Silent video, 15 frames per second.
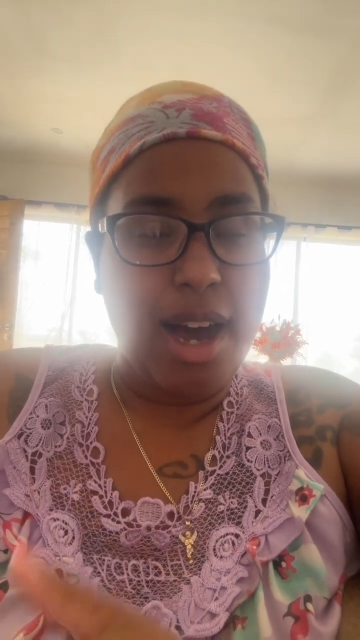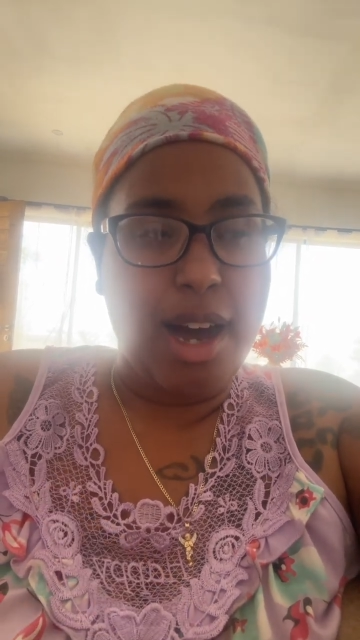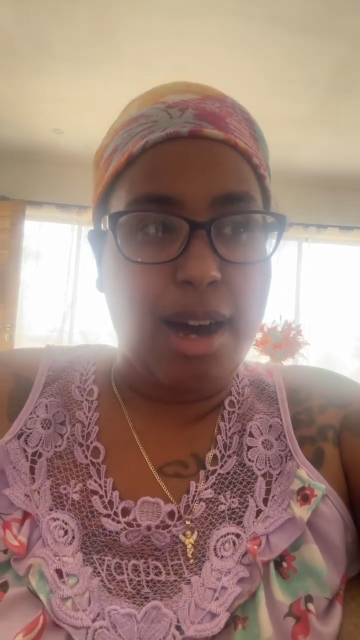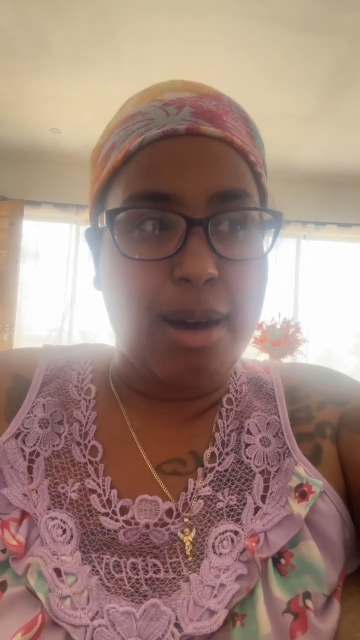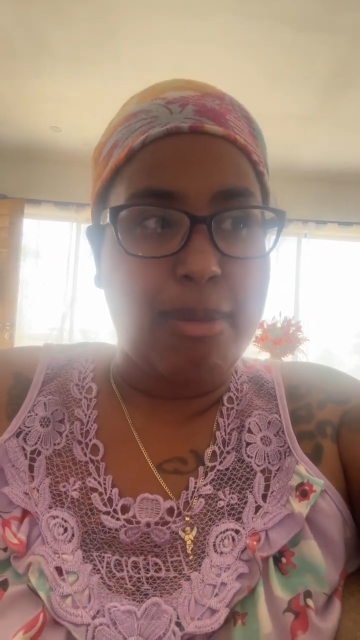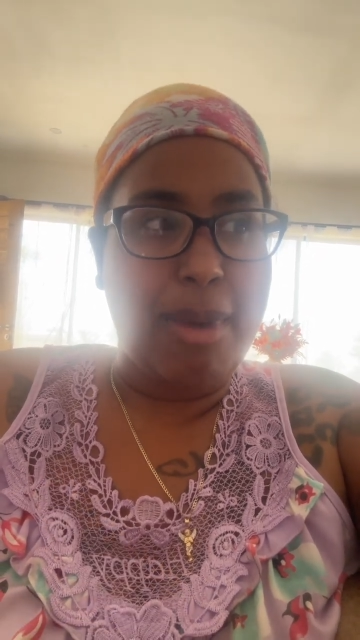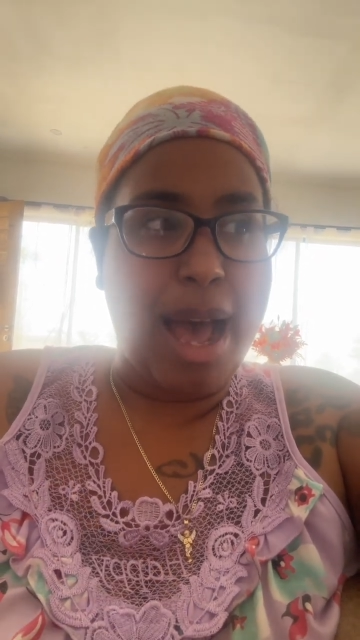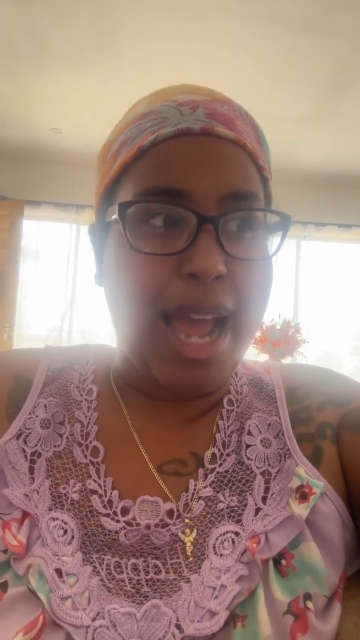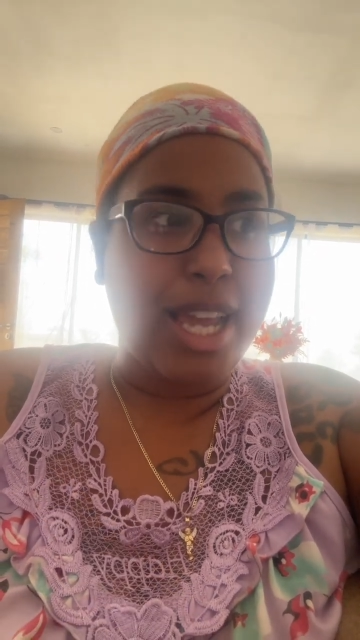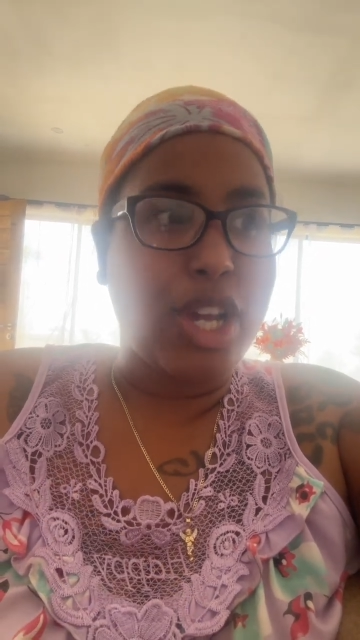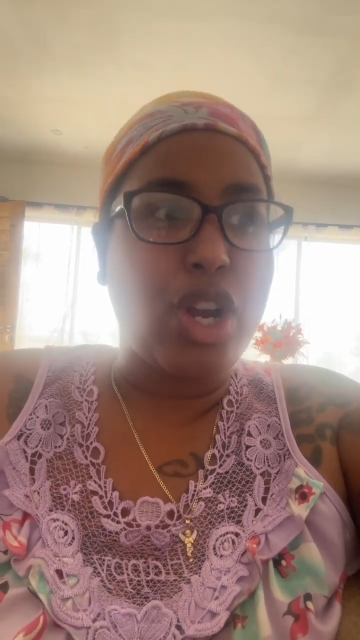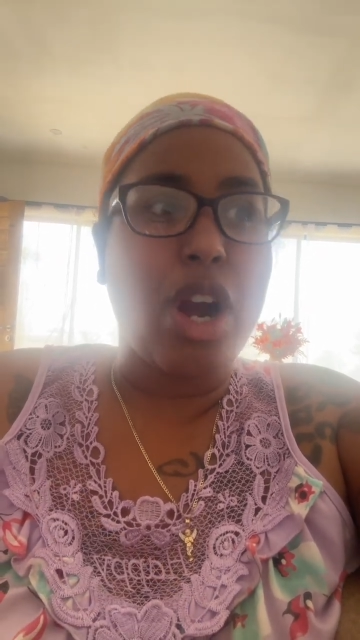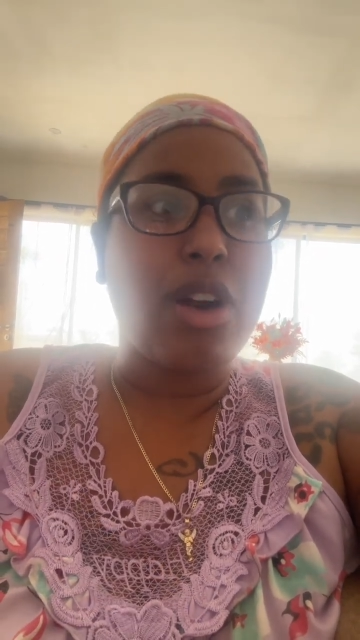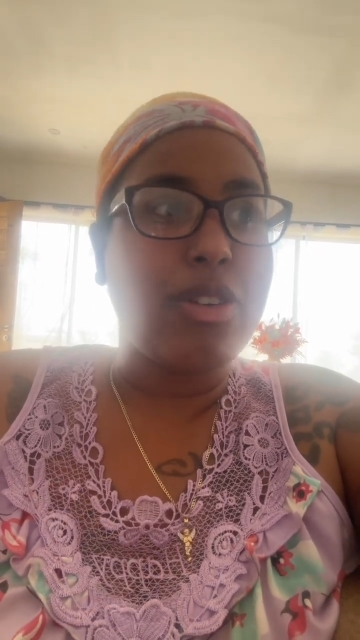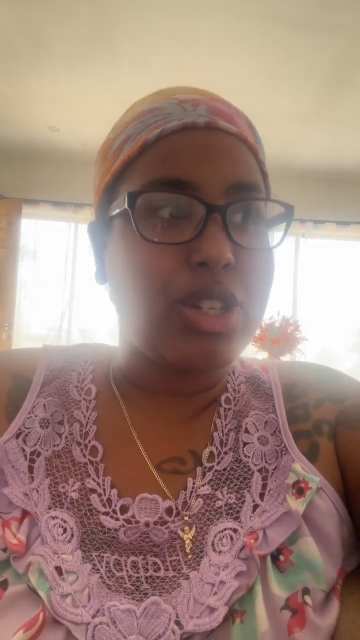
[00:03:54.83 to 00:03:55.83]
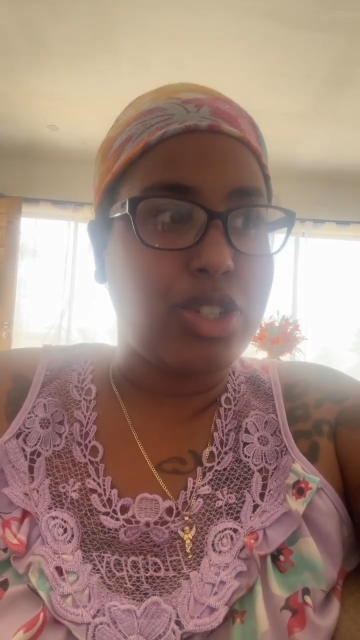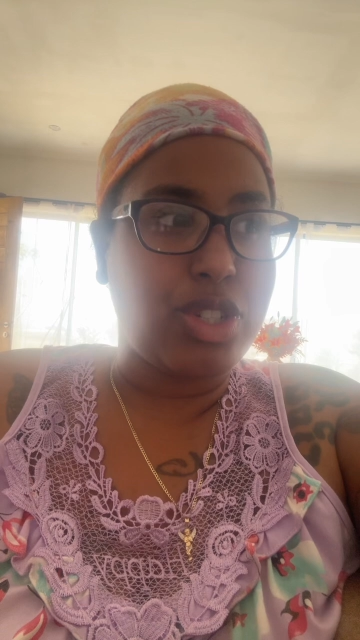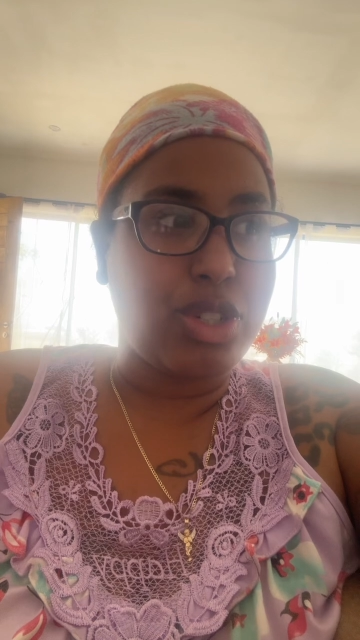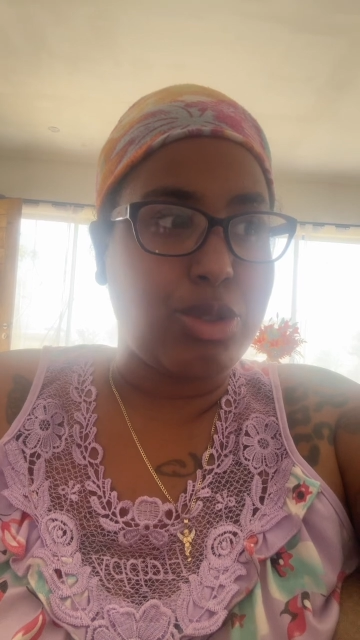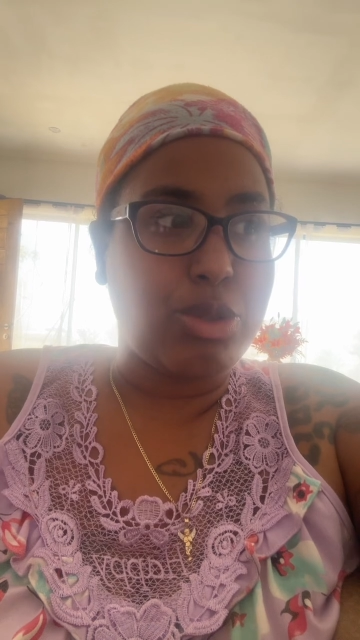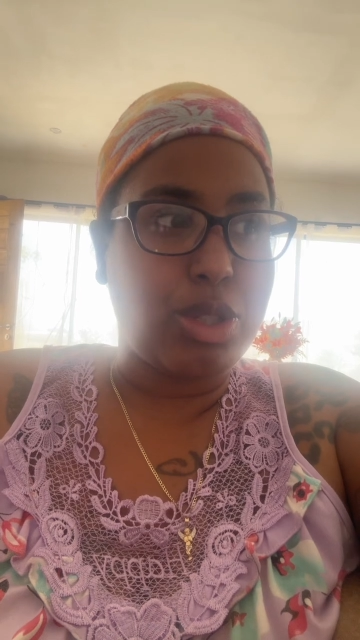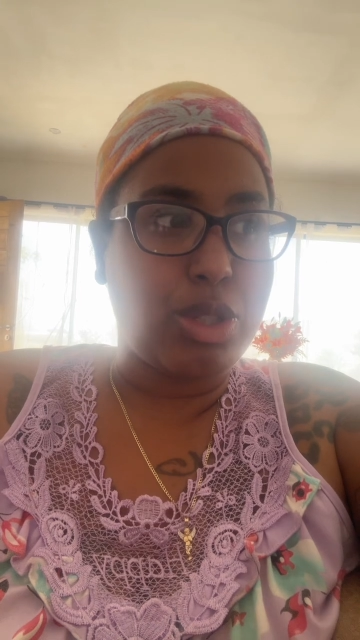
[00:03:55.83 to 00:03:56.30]
I encourage
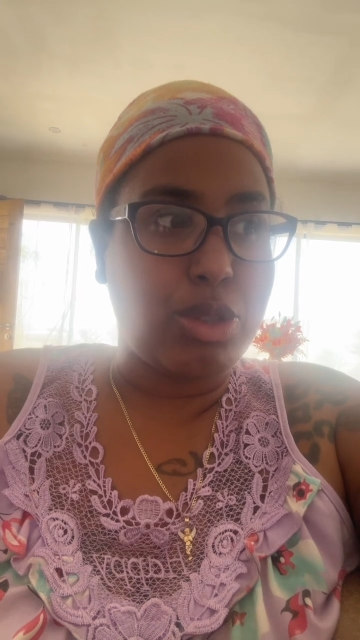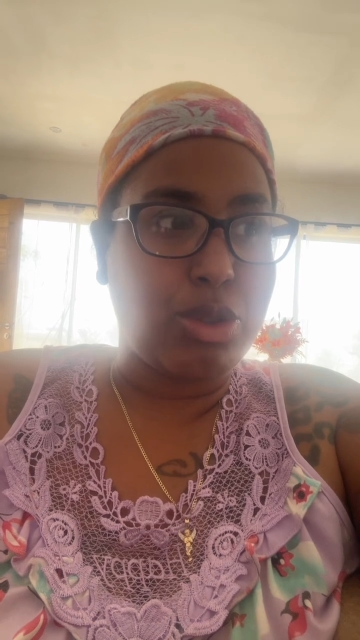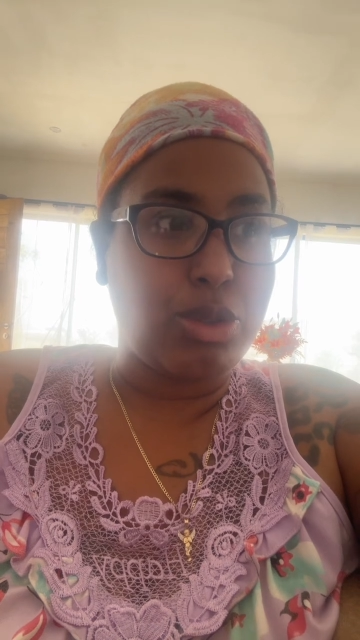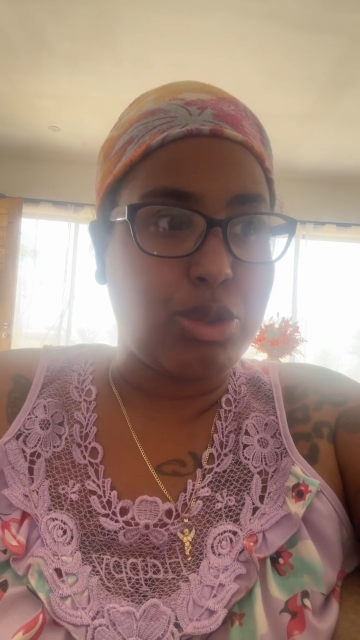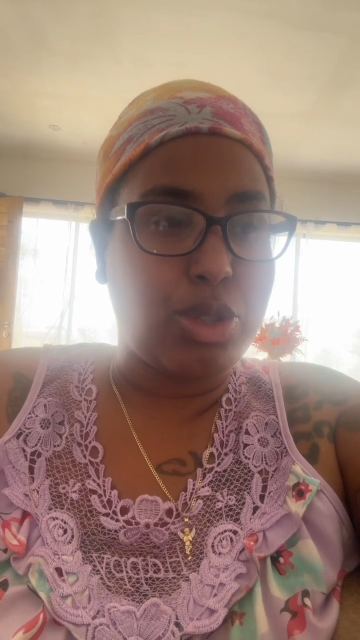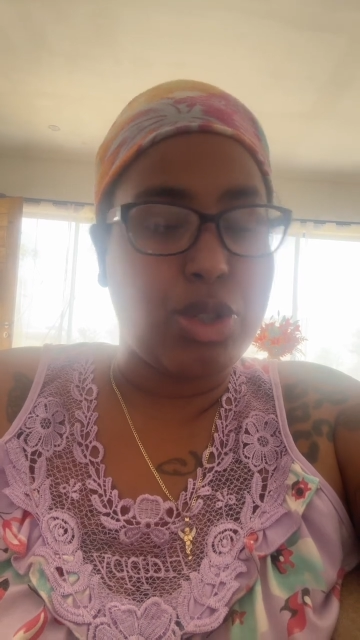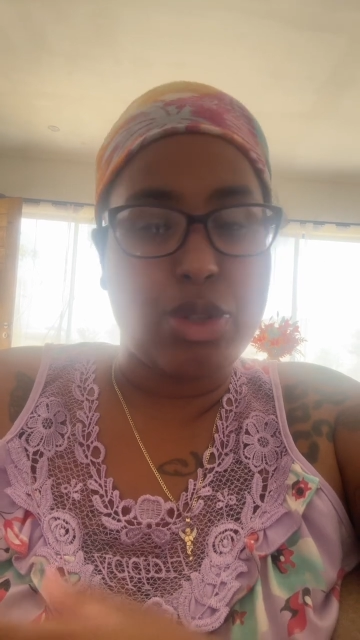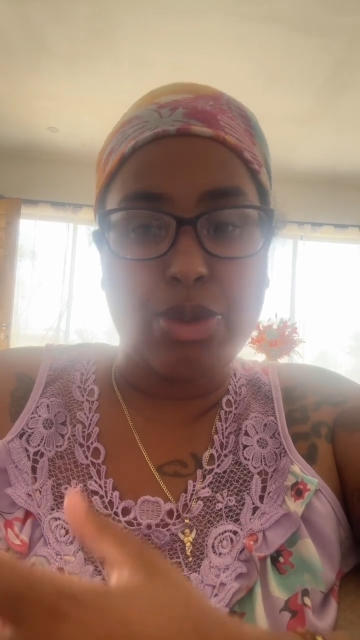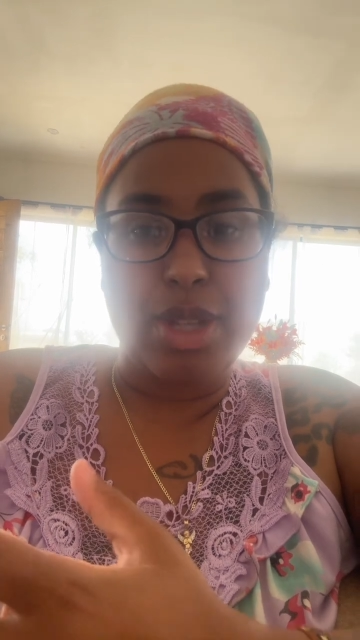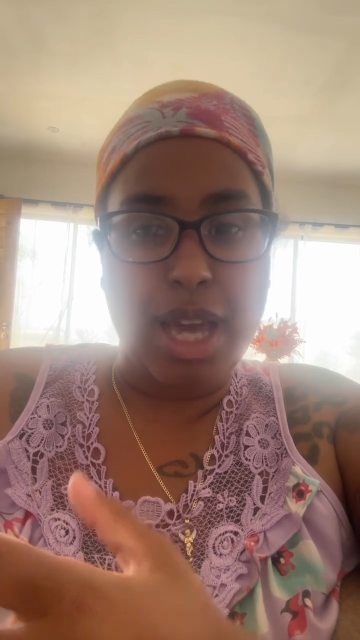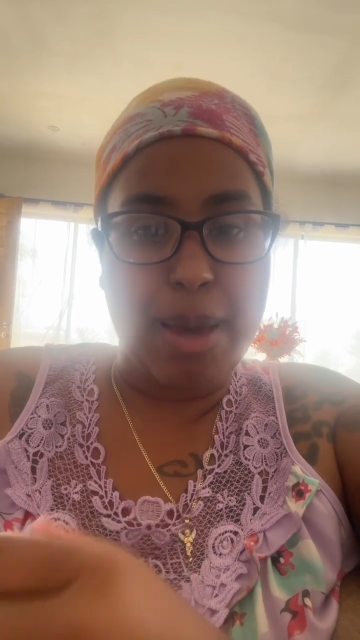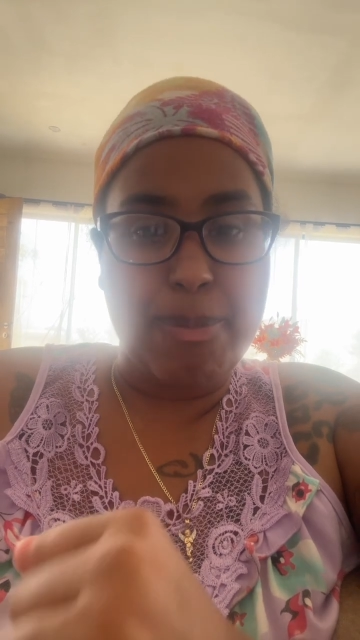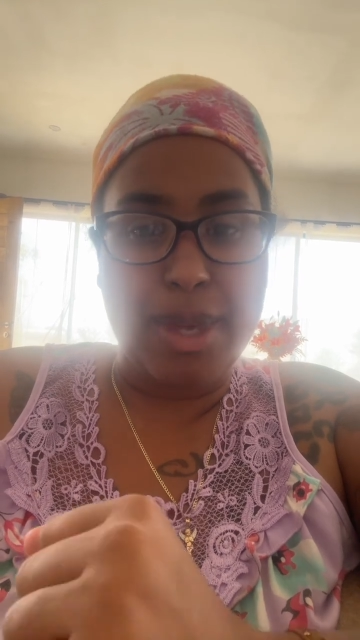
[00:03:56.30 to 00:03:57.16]
you to do that,